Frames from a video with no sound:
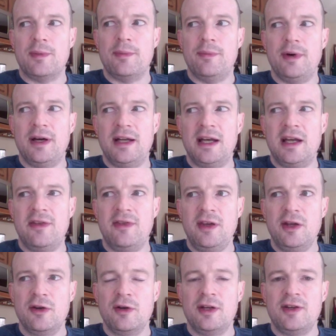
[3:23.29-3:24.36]
but I
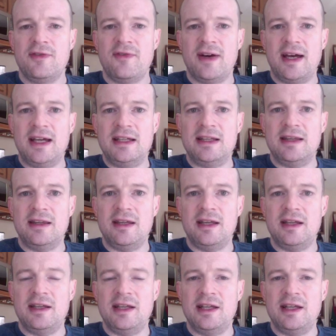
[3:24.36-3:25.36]
think you're going to find that